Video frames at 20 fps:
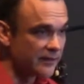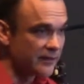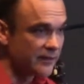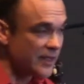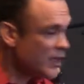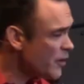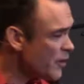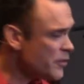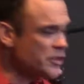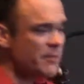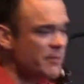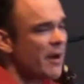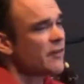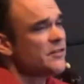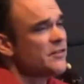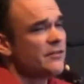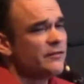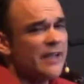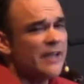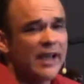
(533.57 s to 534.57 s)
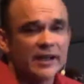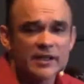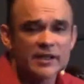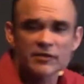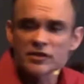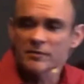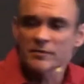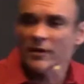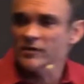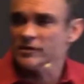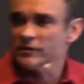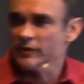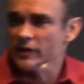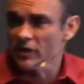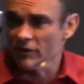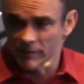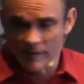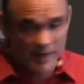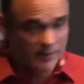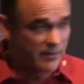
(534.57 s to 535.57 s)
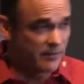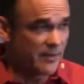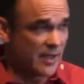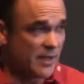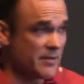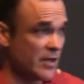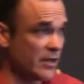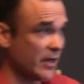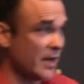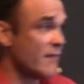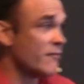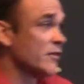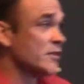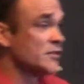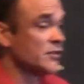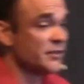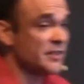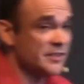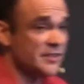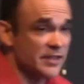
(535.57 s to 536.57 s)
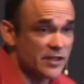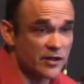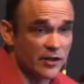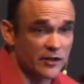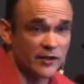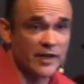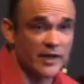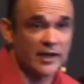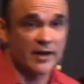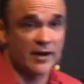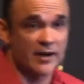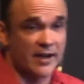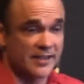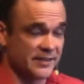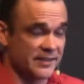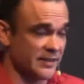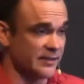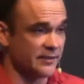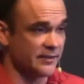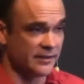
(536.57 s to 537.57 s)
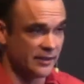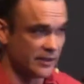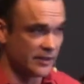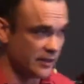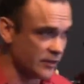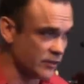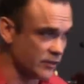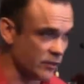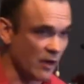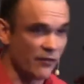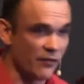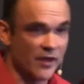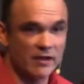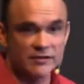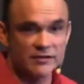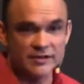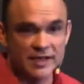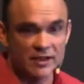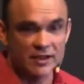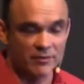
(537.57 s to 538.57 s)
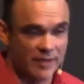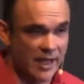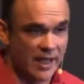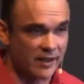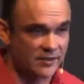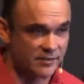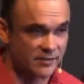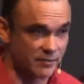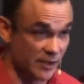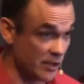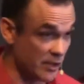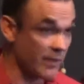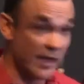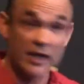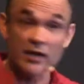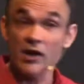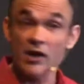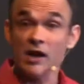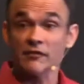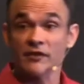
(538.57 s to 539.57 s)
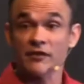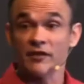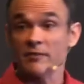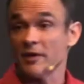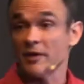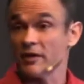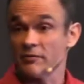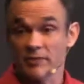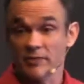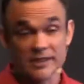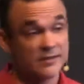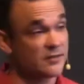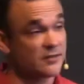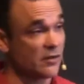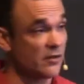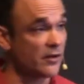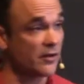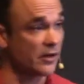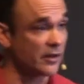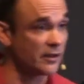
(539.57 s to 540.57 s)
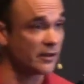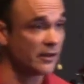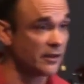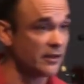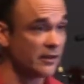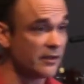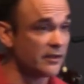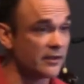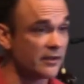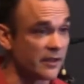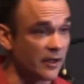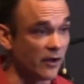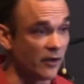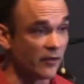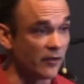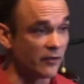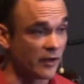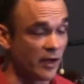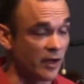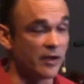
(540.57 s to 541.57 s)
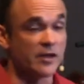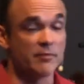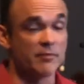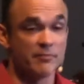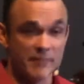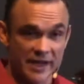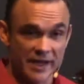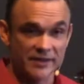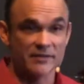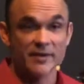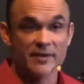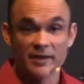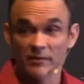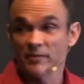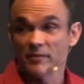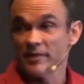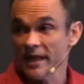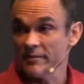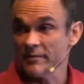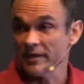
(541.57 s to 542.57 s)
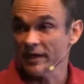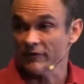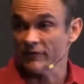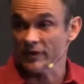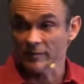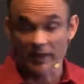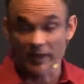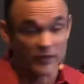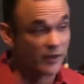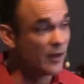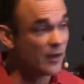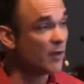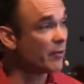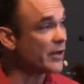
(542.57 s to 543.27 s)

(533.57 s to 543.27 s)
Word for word: Huge amounts of debt, huge amounts of, you know, maybe, maybe your comfort zone is that your credit card has a $12,000 balance, but you pay it off every month. Praise the Lord you know, or you make the minimum payment every month.